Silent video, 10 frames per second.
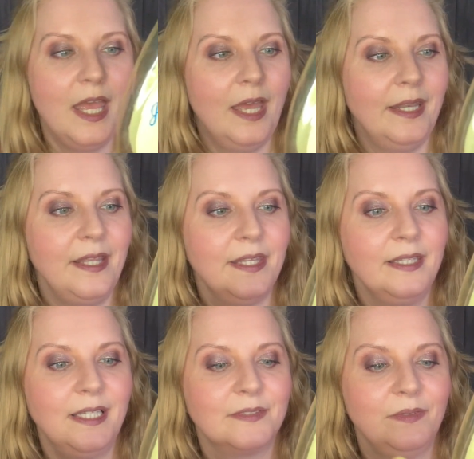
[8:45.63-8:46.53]
And I think
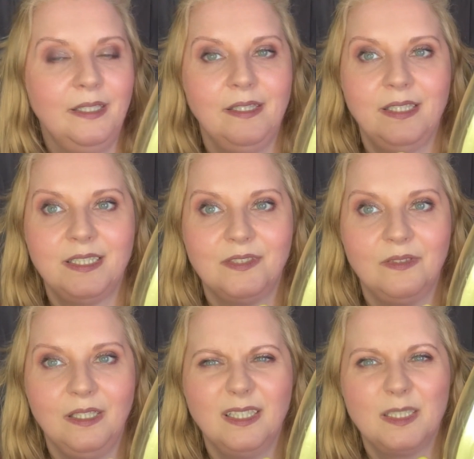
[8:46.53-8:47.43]
that's really, this is
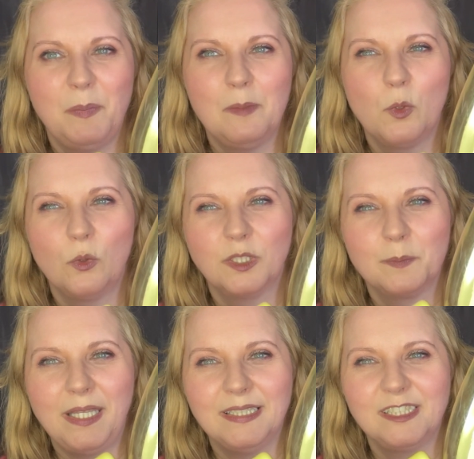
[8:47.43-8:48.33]
really, it's a bit more
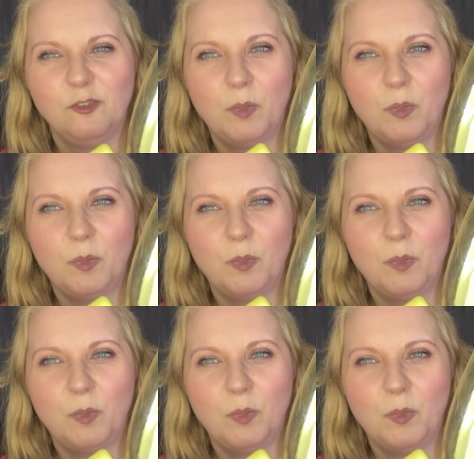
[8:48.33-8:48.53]
expensive,